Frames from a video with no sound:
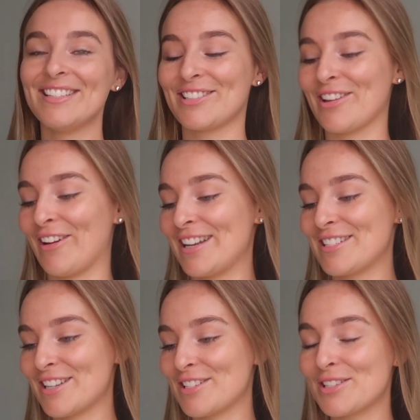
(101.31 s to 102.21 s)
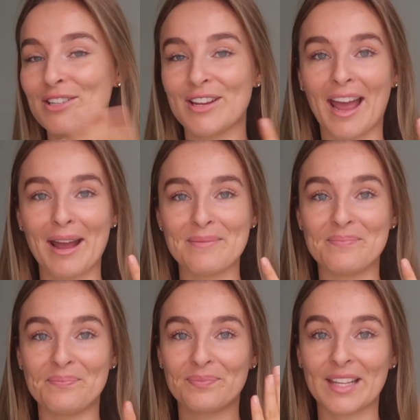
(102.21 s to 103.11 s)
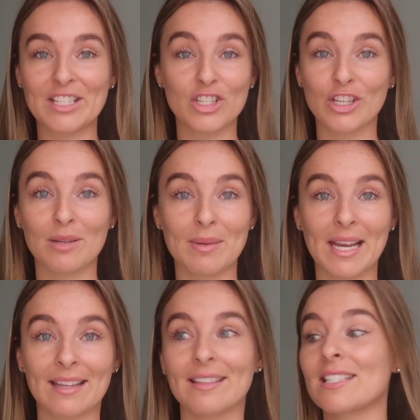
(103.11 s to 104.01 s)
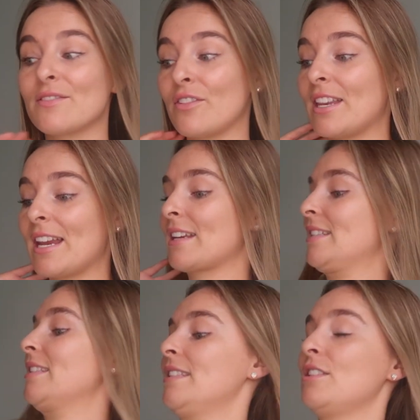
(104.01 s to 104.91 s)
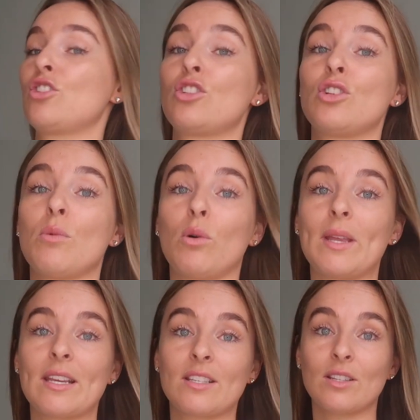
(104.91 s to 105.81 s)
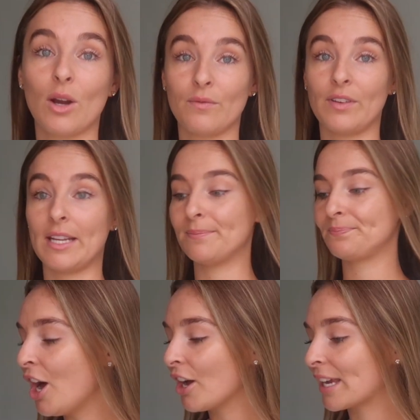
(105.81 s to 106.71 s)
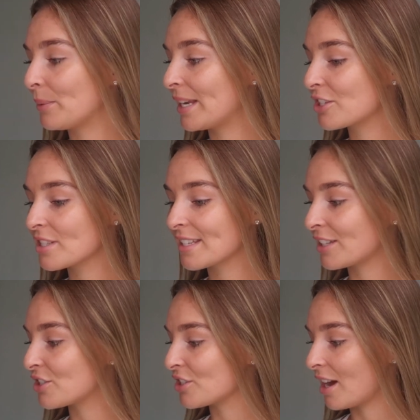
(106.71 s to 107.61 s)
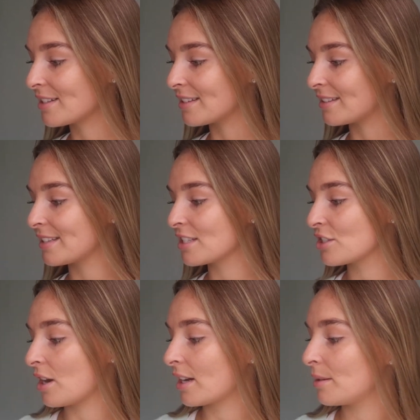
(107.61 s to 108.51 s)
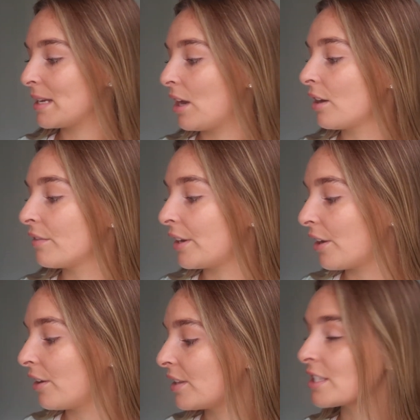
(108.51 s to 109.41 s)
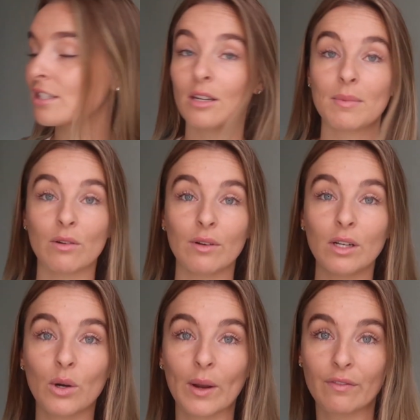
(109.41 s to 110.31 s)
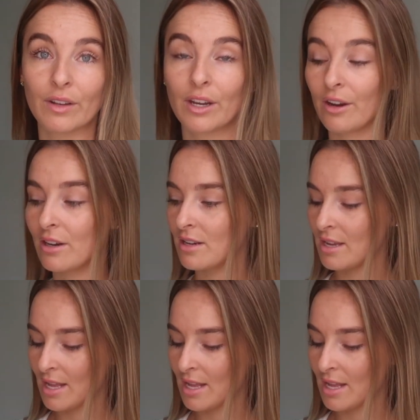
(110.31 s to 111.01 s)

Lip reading: So it's just gonna be like this for the next 2 more weeks, hopefully. Okay, well let's just get started. This is not gonna be a long video, this is gonna be a real quick video.